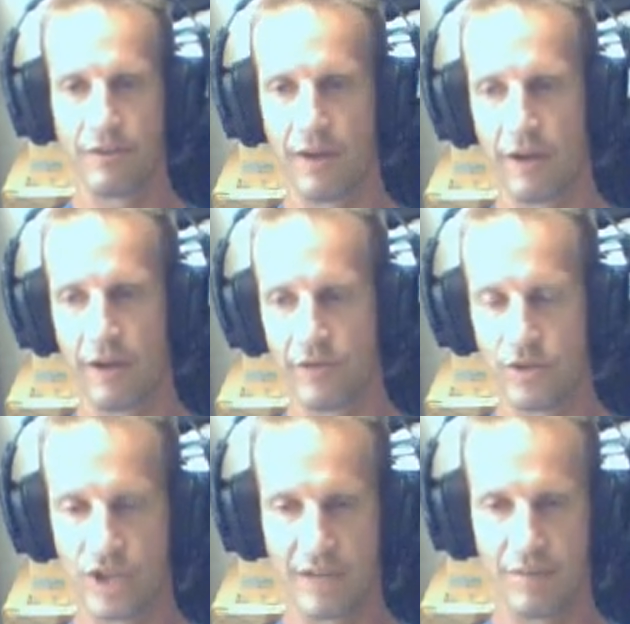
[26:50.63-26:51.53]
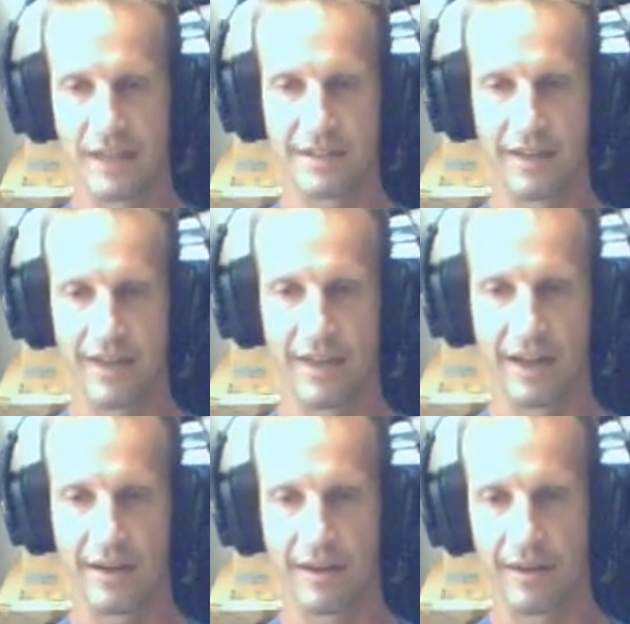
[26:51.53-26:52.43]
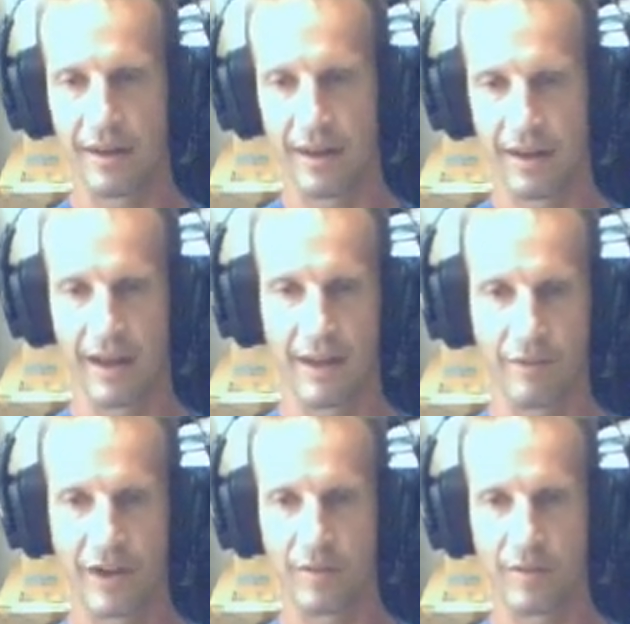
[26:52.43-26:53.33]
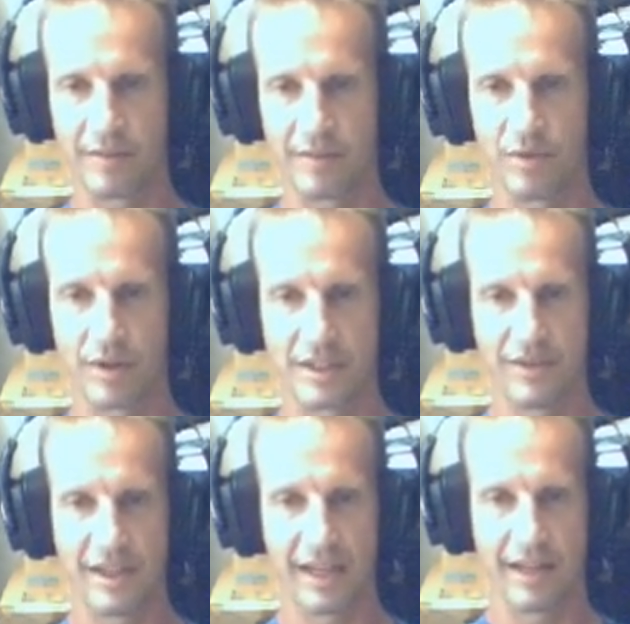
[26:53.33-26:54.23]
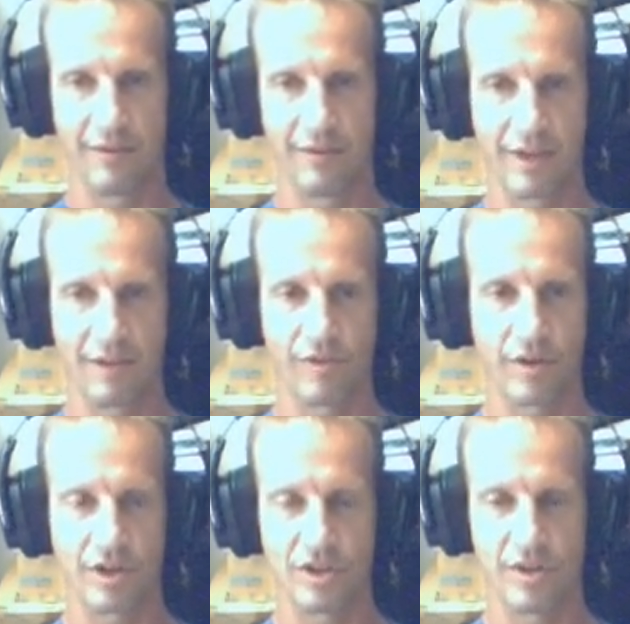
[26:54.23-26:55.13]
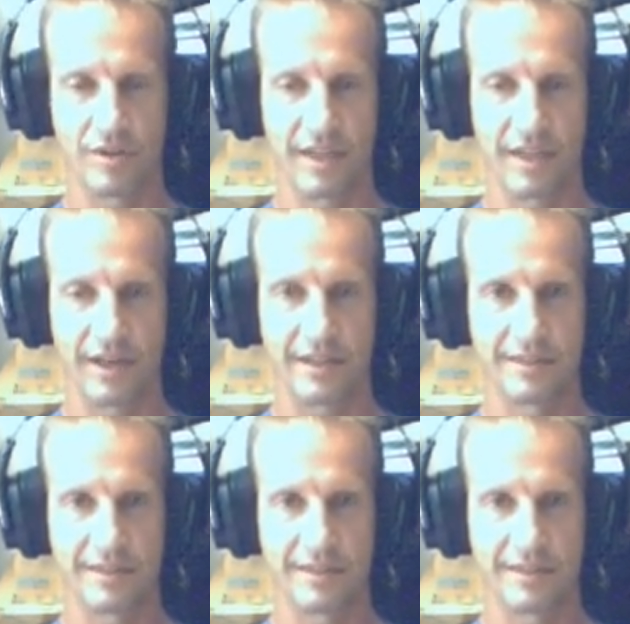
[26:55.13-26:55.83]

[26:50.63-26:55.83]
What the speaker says: a food chain based on that phytoplankton productivity can flourish in those areas.